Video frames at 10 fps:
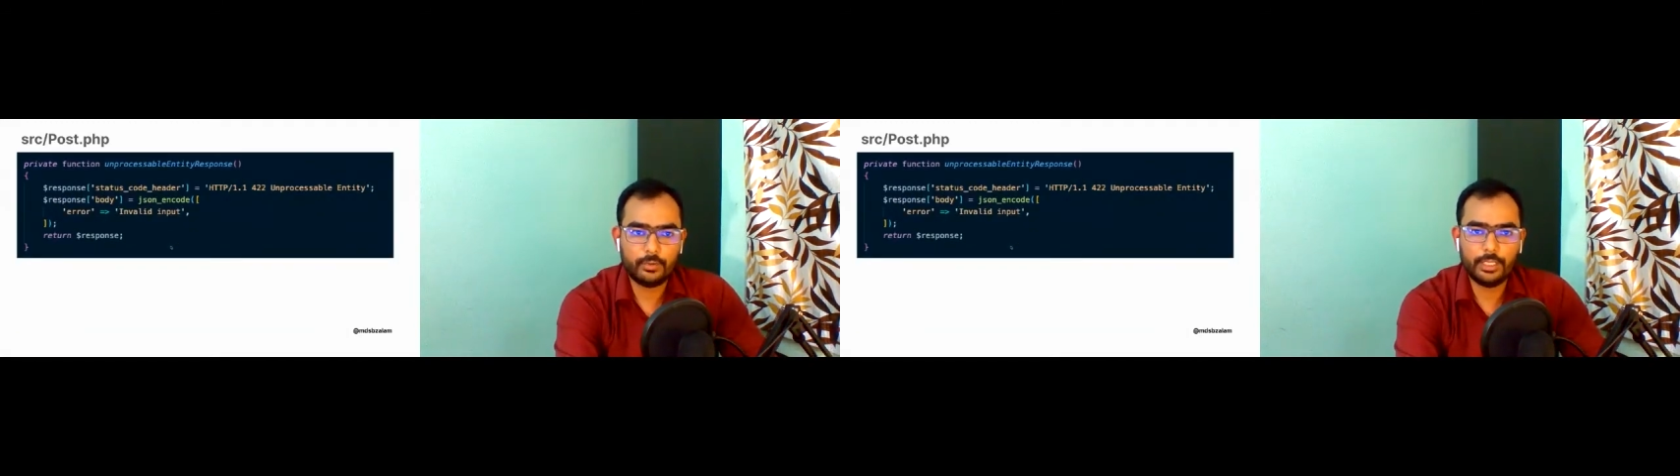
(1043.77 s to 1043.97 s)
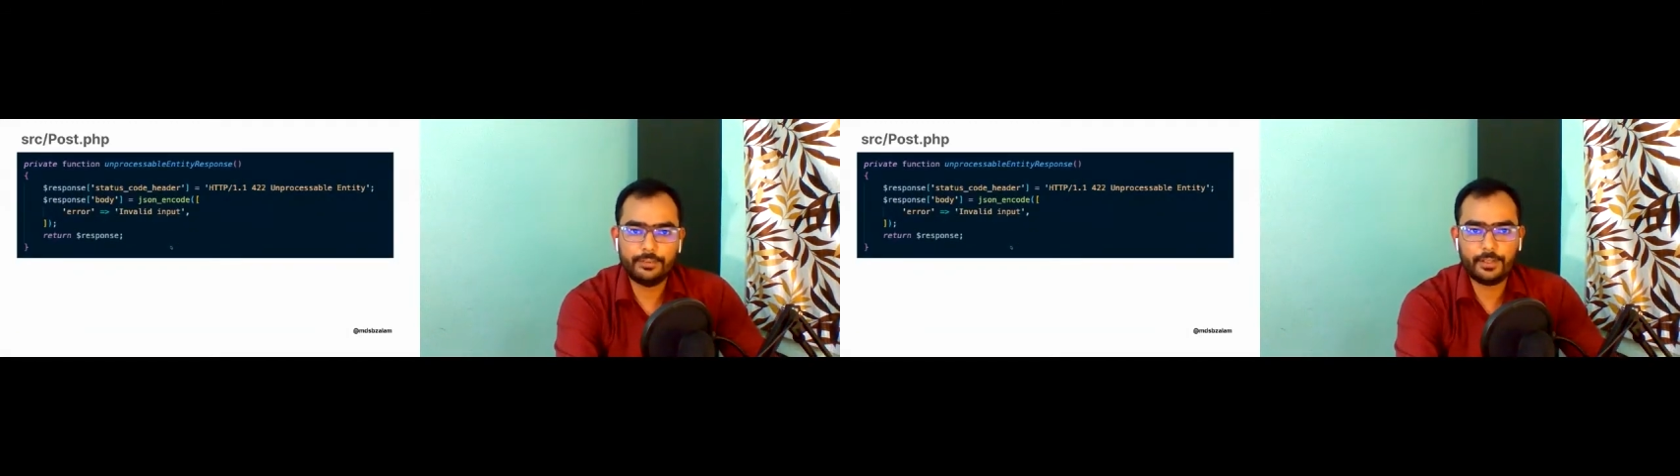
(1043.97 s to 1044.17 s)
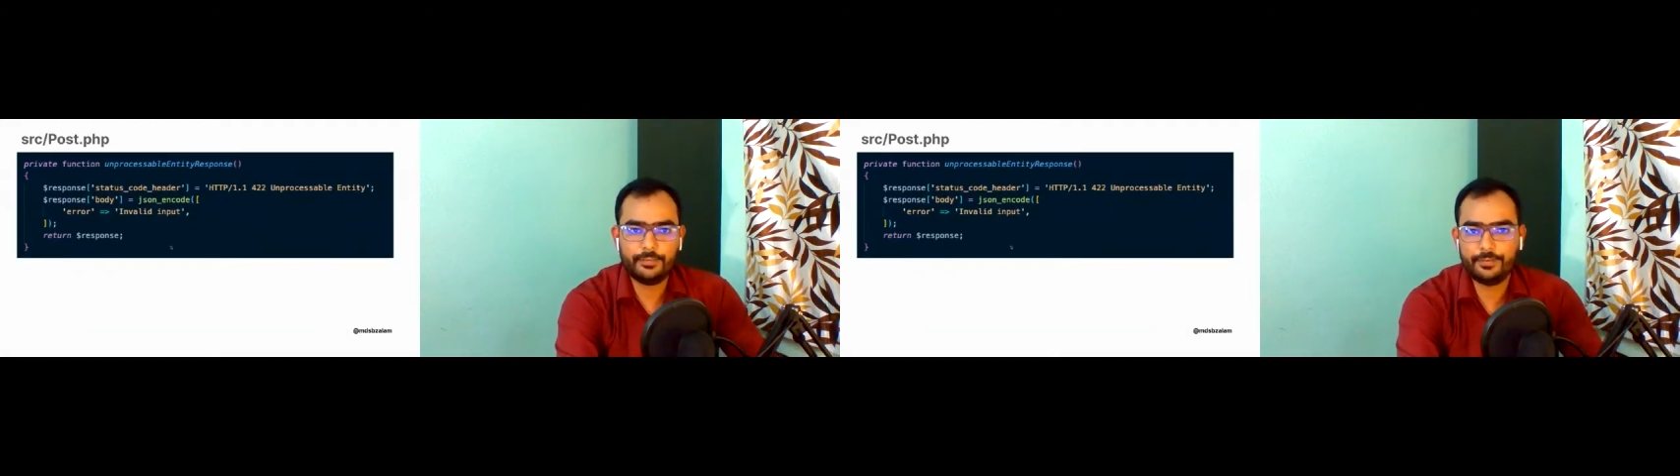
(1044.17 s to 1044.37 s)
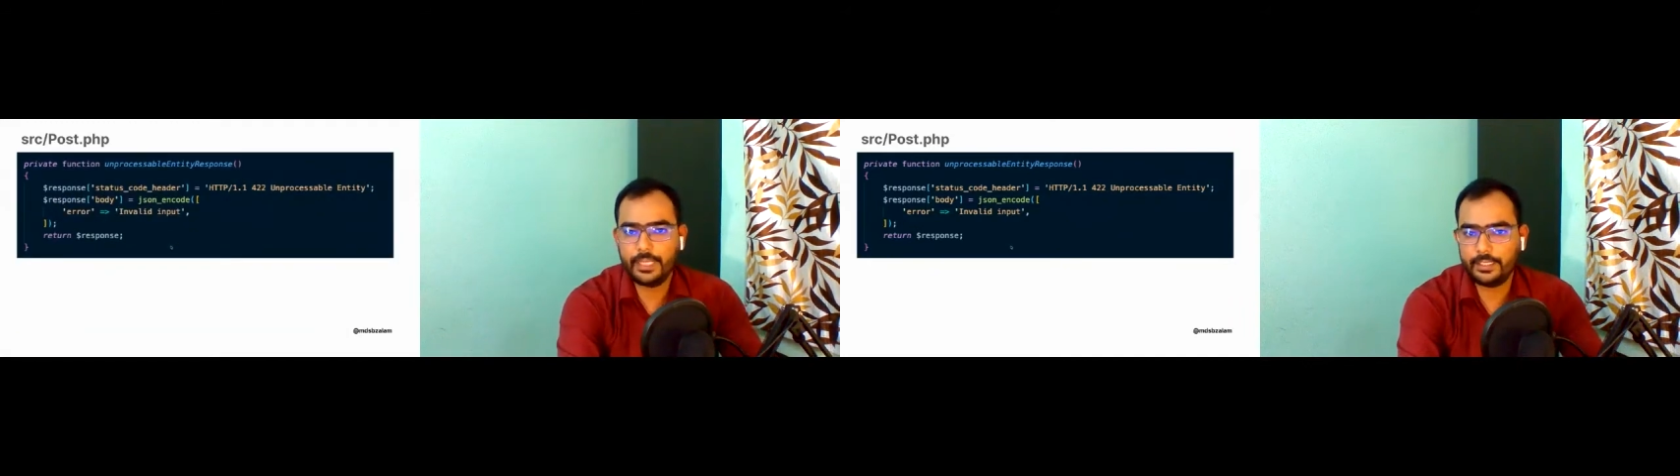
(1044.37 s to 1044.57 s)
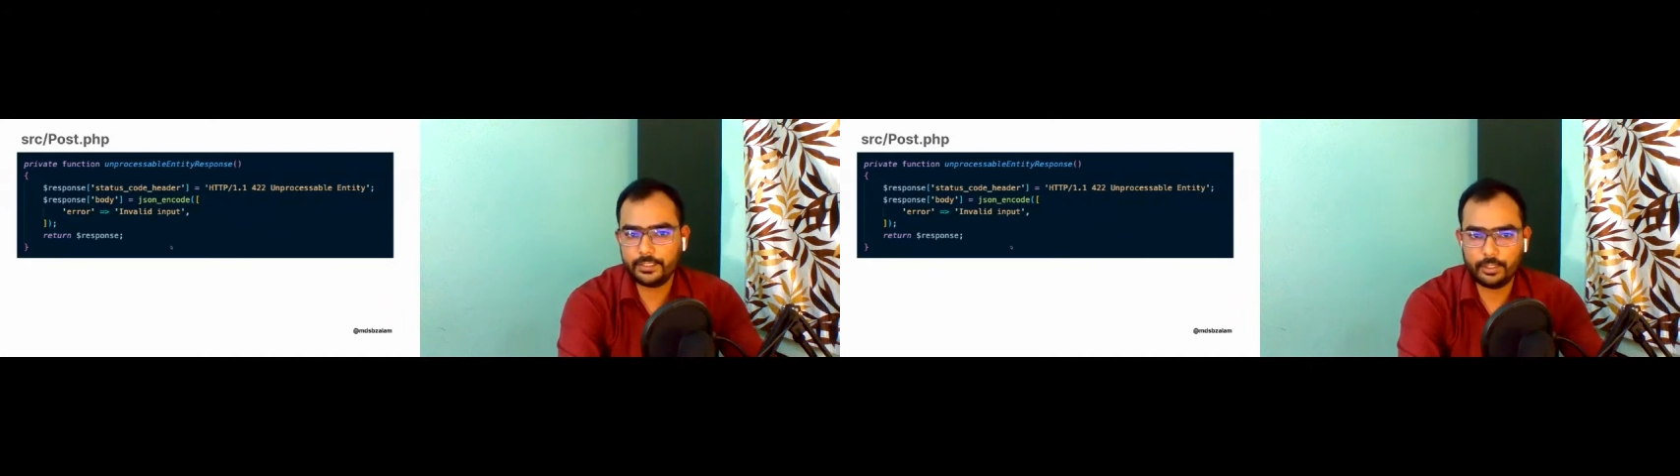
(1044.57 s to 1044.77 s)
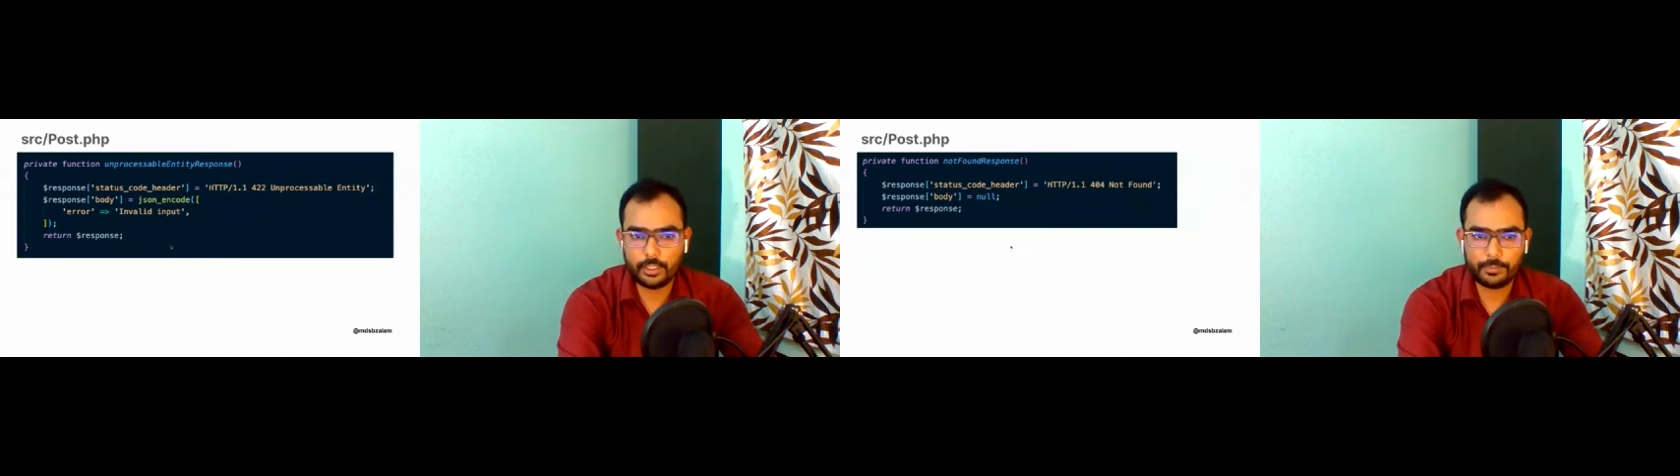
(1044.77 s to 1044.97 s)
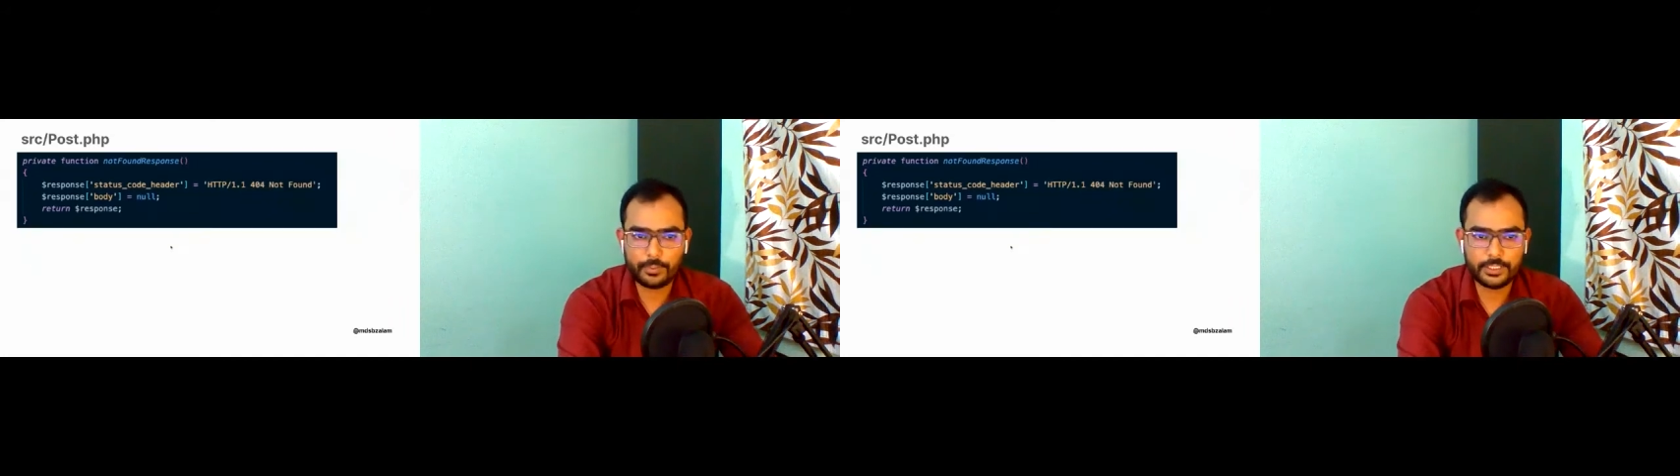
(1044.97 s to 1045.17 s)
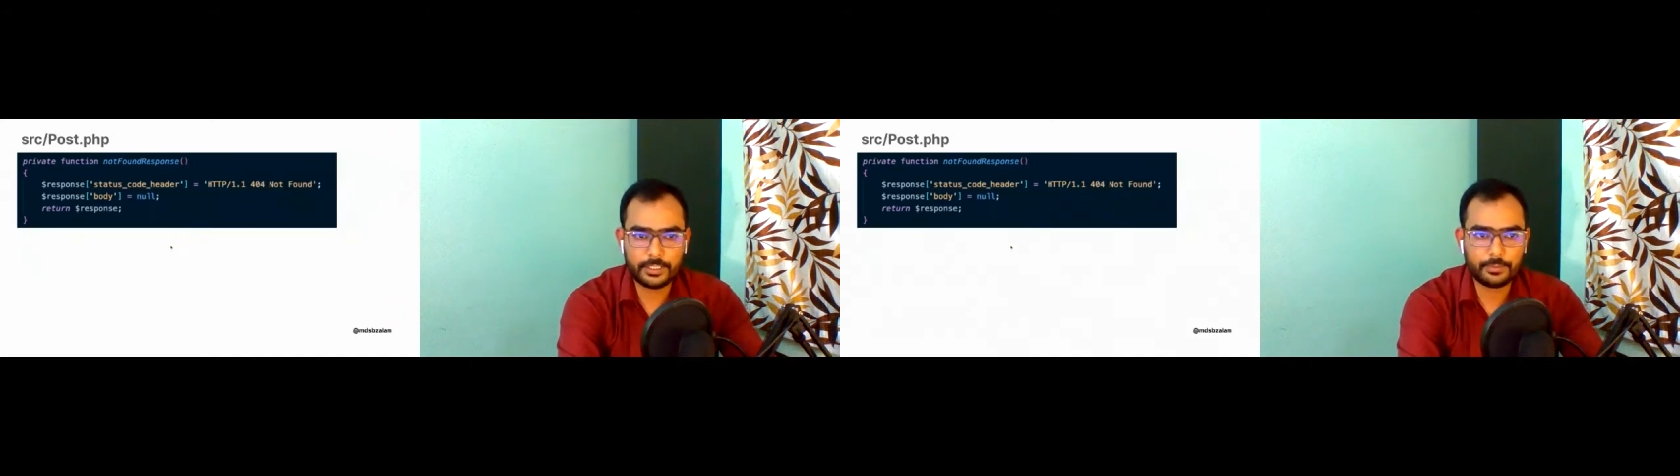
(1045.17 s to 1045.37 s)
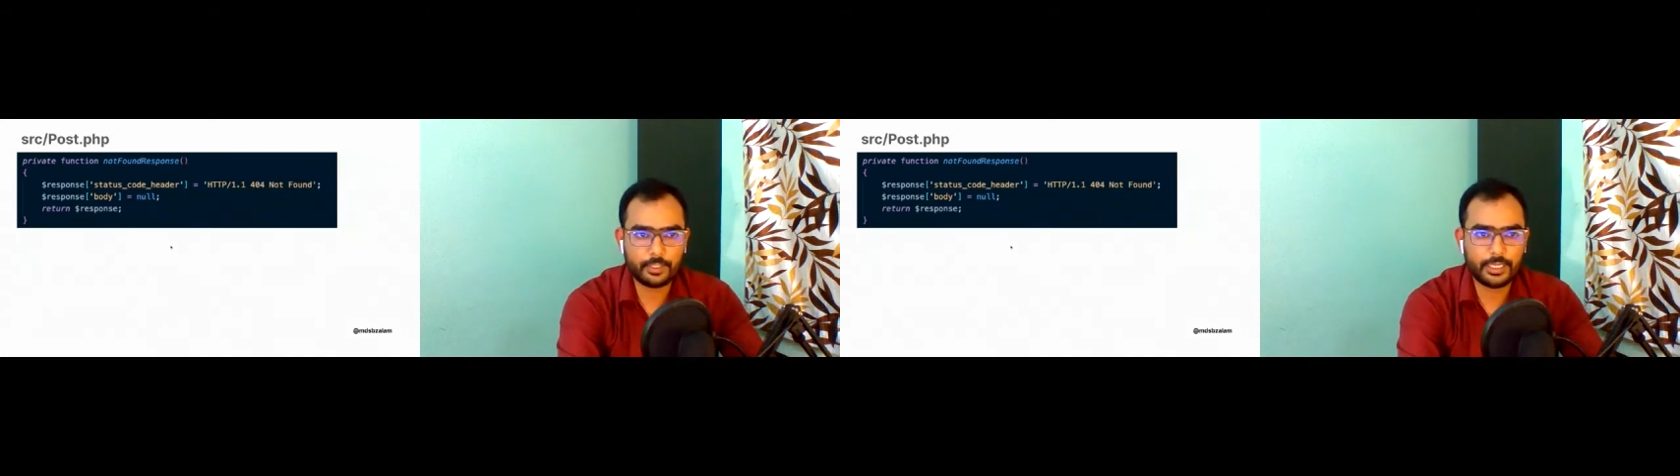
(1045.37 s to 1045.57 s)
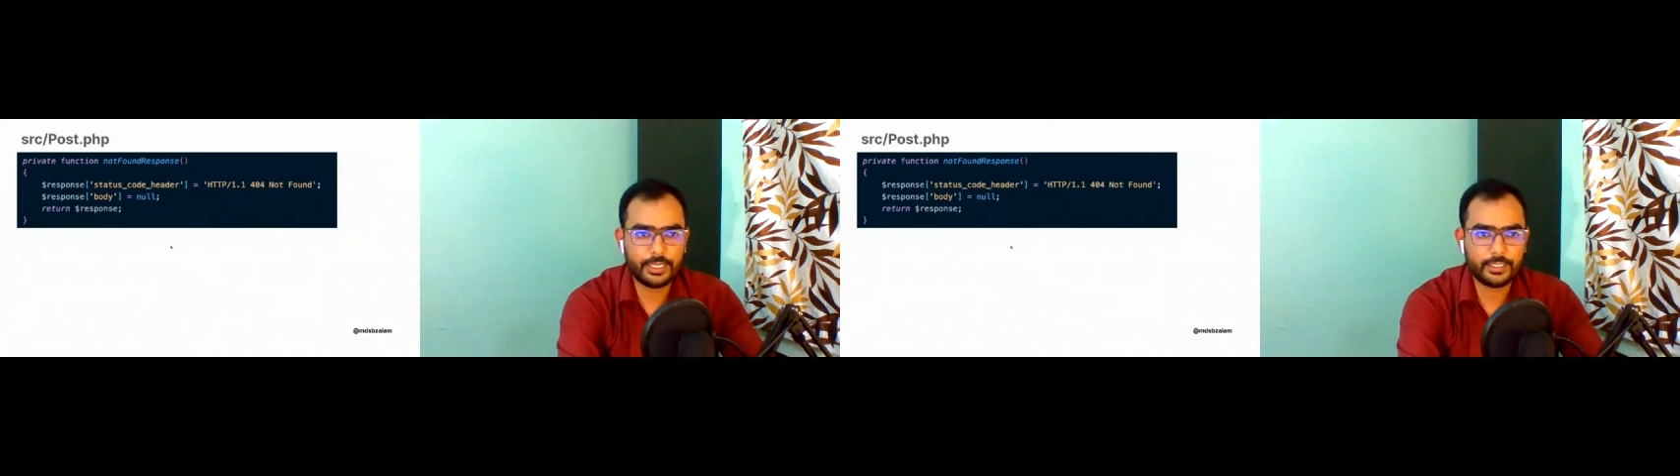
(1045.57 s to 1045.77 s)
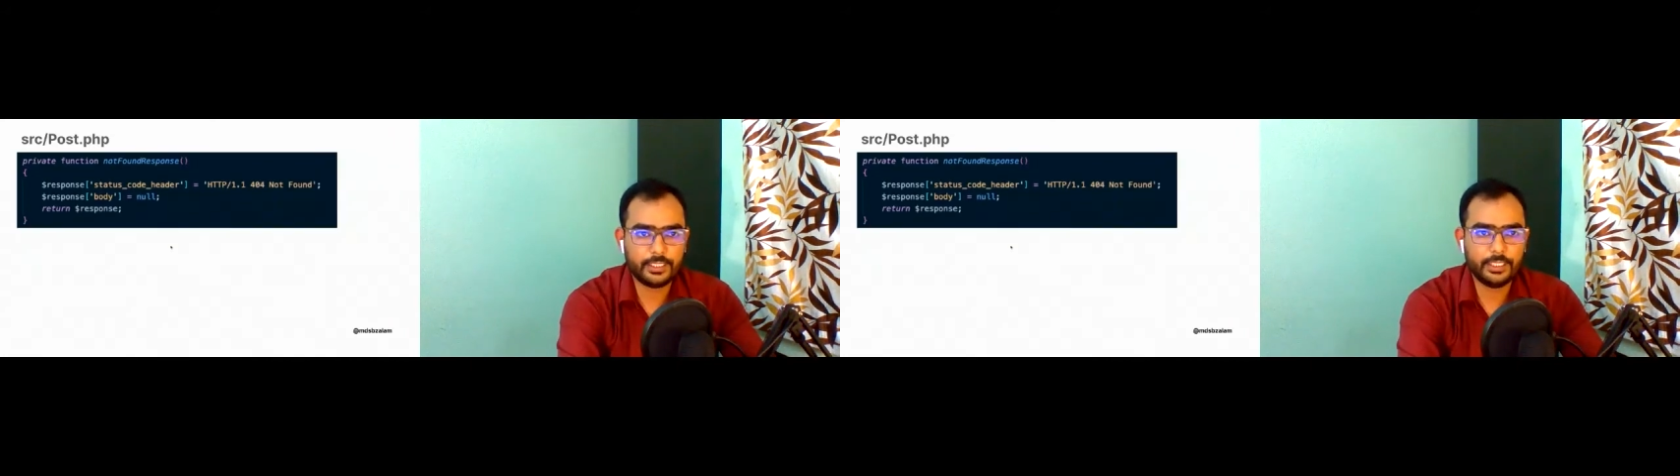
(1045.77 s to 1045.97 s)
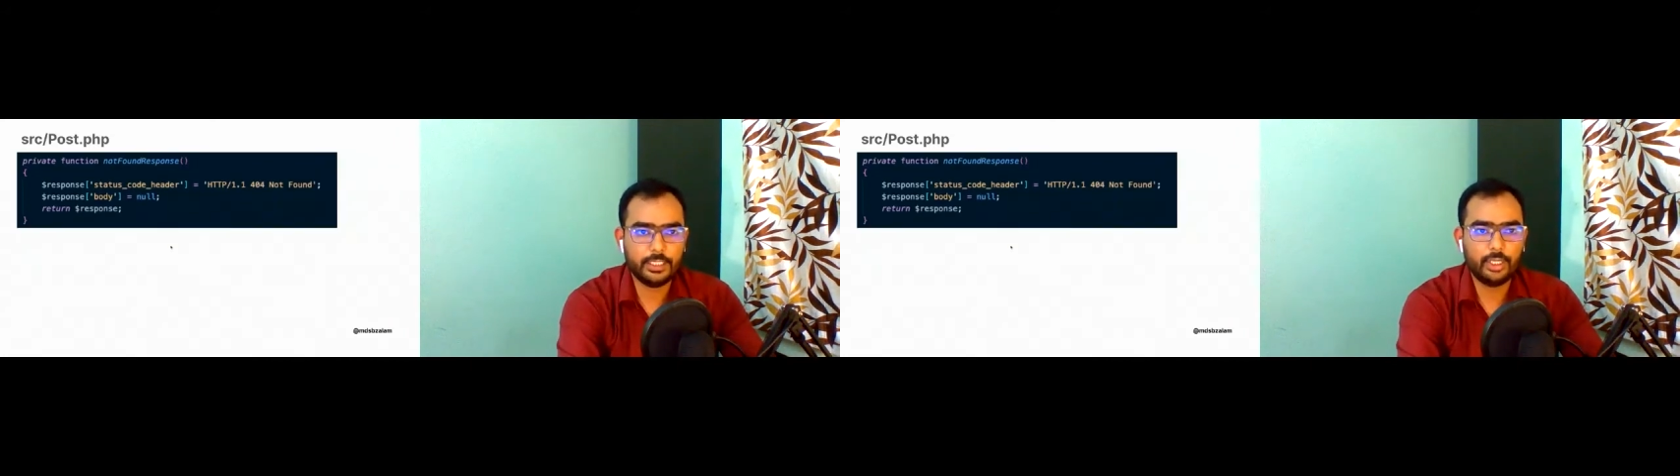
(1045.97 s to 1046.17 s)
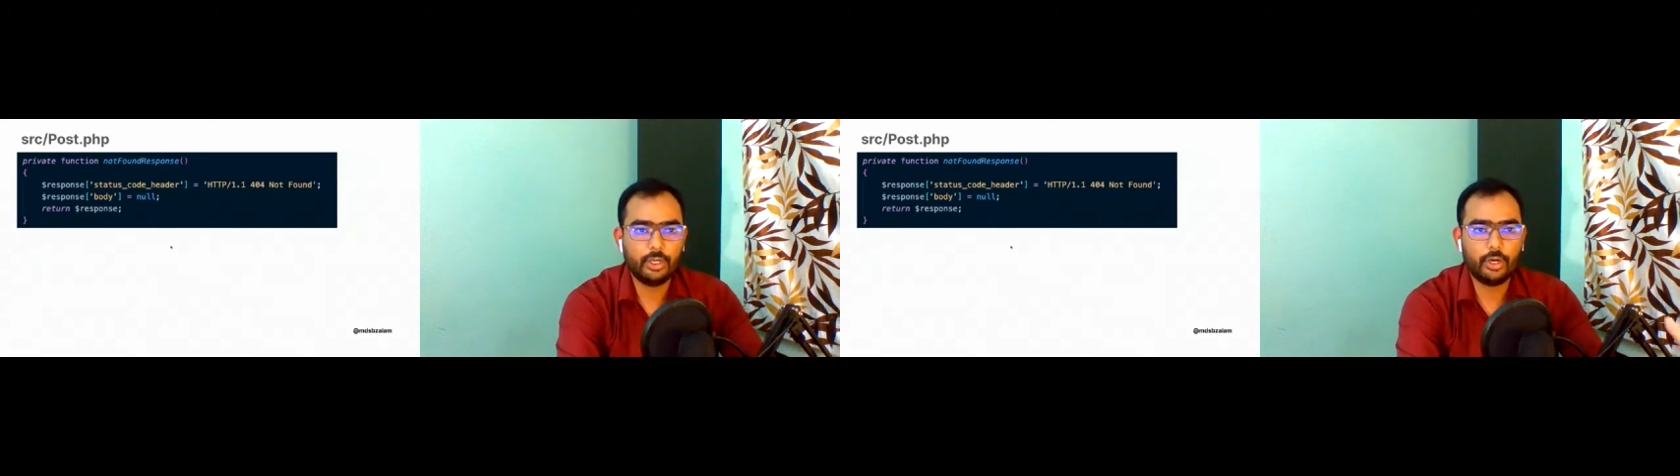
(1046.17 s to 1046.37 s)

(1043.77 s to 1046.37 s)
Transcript: if that is not processed correctly,